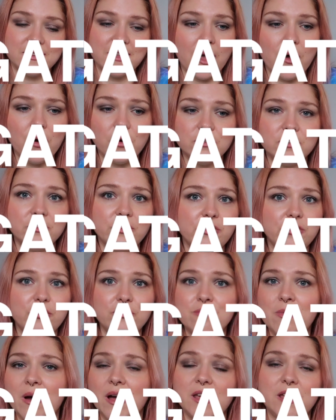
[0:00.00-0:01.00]
get on
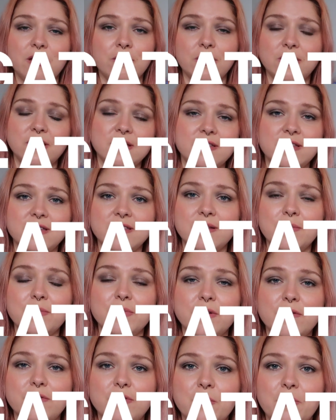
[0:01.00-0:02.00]
to my
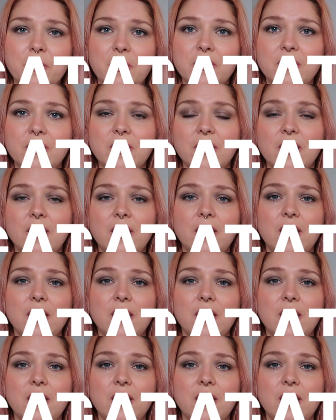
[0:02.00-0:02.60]
criticisms of the book.